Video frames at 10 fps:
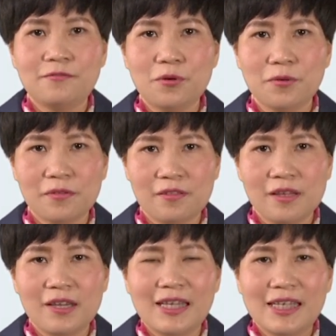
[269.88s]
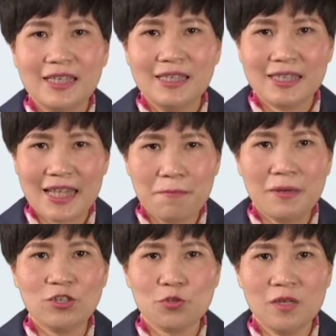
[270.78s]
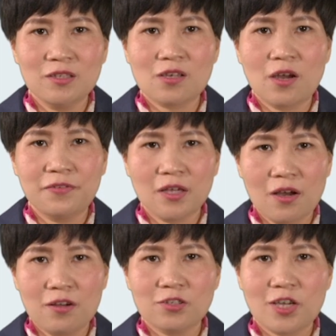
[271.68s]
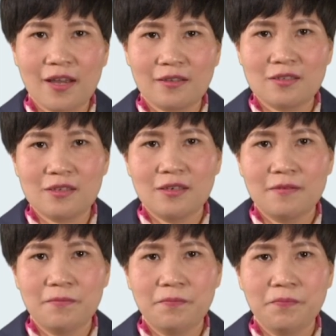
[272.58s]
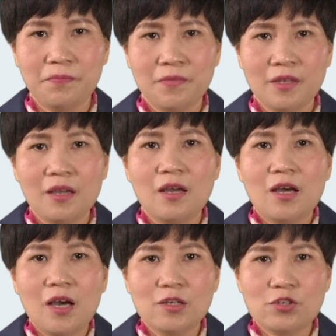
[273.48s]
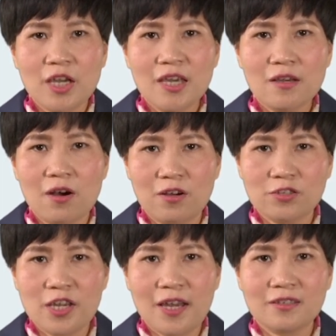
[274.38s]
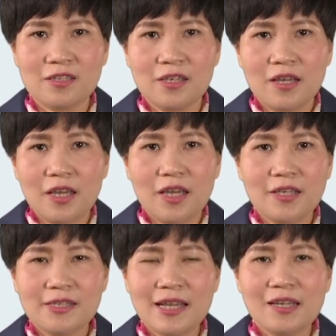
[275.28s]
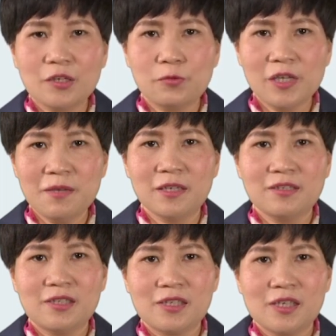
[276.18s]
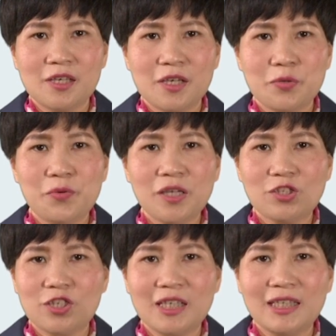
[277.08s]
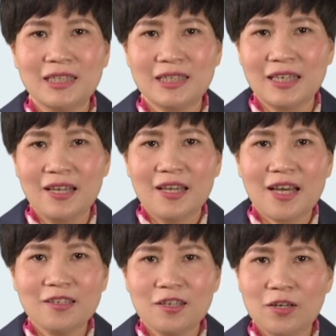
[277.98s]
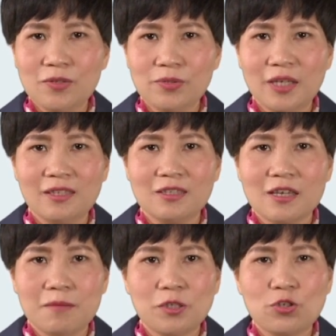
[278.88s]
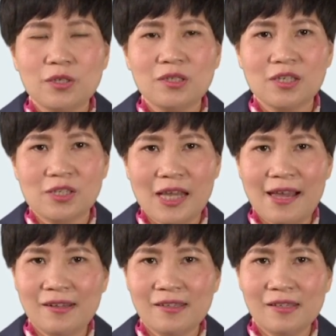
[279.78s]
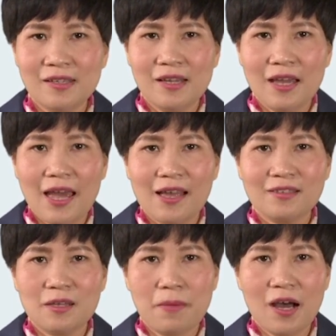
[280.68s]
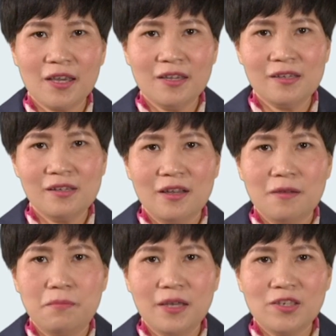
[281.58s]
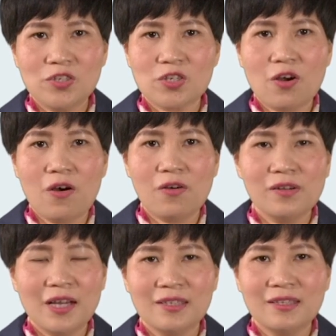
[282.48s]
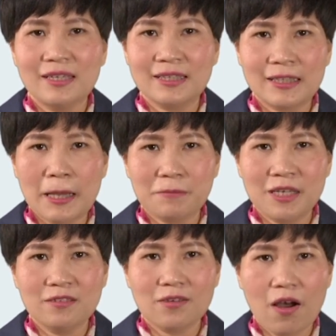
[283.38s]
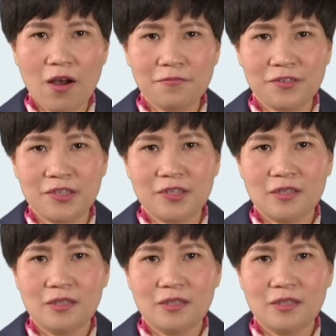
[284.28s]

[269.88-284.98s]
Fourth, establishment of a contract. A trade contract is an agreement which is concluded between the seller and the buyer based on an accepted offer,